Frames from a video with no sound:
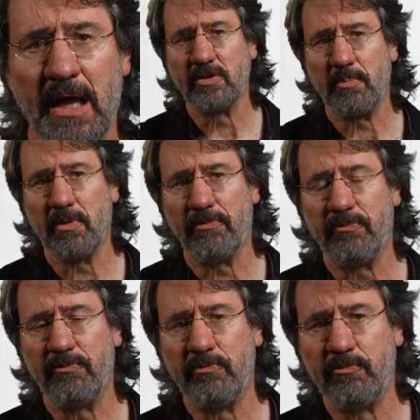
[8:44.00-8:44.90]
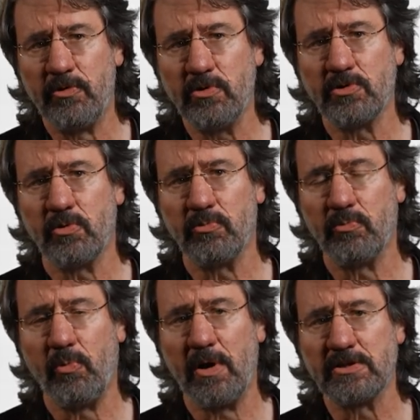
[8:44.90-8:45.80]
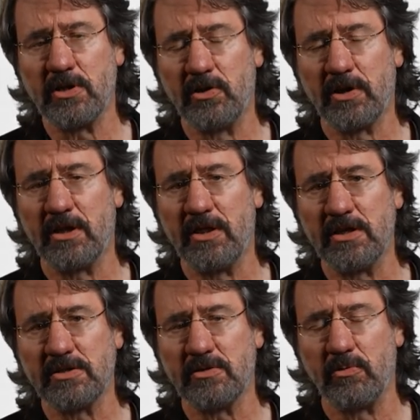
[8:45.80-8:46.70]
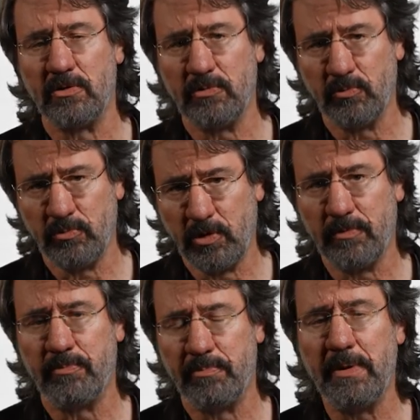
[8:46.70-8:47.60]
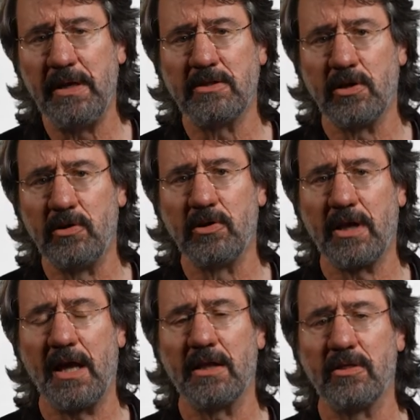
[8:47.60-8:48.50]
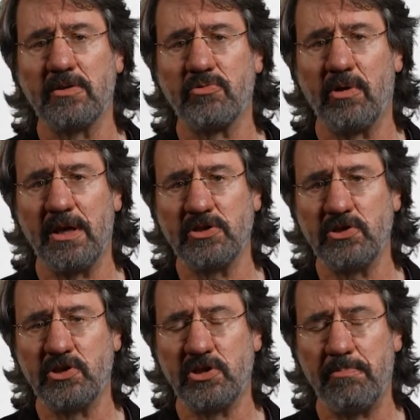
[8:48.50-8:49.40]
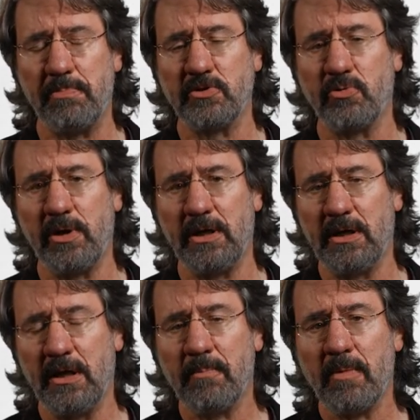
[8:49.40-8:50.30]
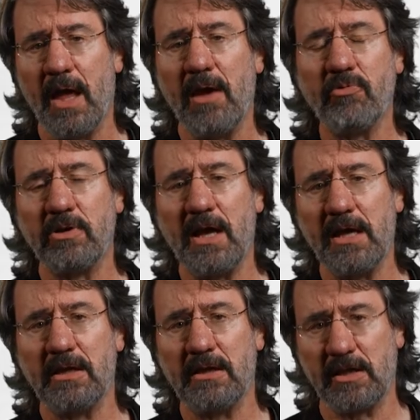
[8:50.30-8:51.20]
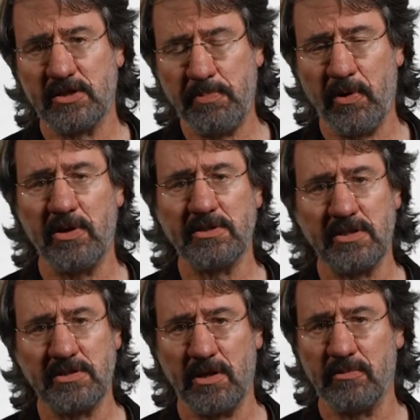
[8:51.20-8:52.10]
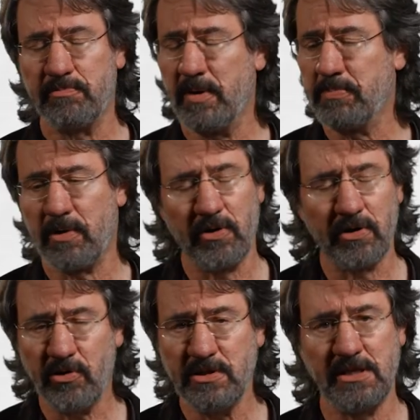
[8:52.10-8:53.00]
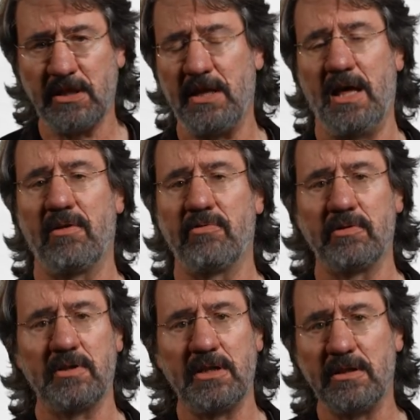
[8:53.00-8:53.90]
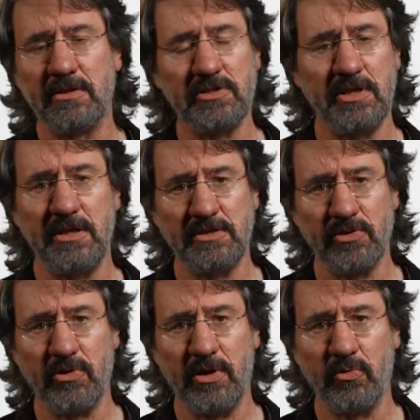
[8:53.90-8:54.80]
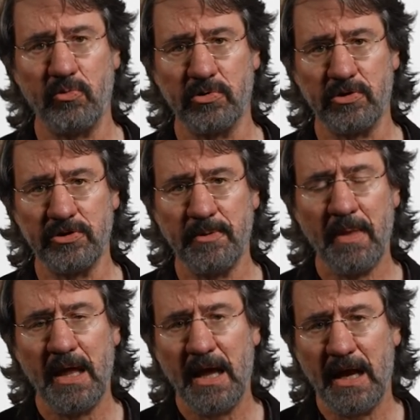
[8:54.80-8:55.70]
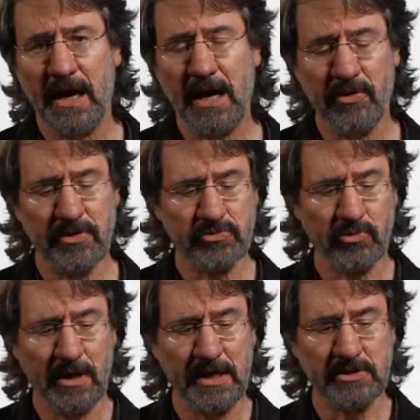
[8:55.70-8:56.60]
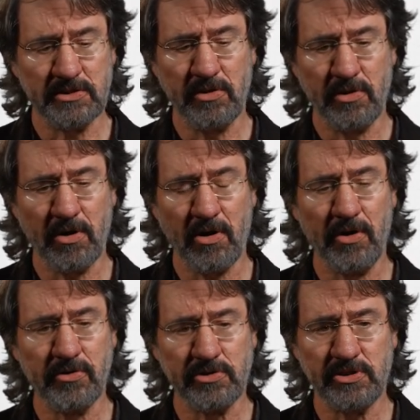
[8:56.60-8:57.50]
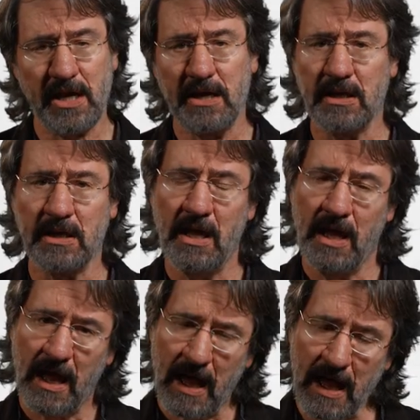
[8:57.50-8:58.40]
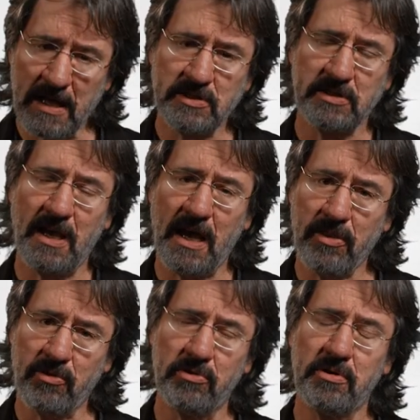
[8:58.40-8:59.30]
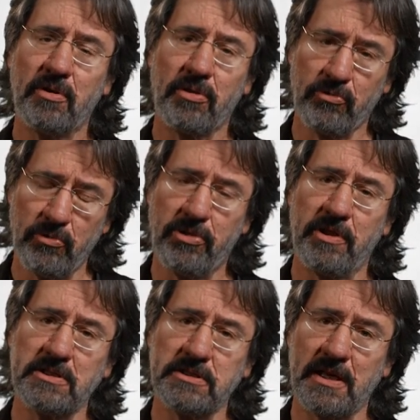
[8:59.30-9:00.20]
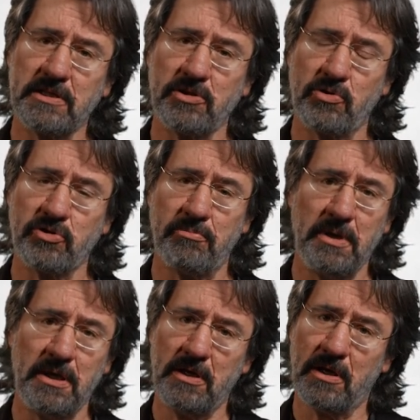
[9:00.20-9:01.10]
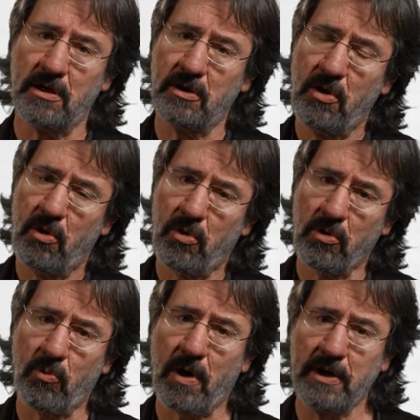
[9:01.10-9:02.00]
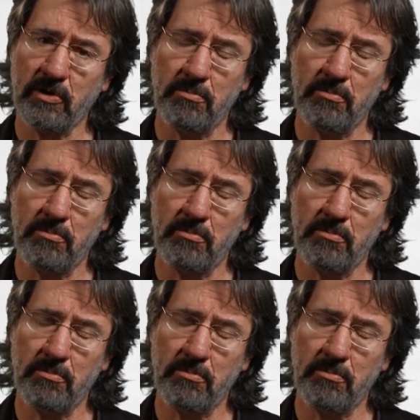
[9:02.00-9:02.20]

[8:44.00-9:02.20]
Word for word: some of the future ways to look at this will be to look at this relationship between everyday experiences that people are increasingly having in cities around the world and how this relates to their understanding as gathered through things like social media or wider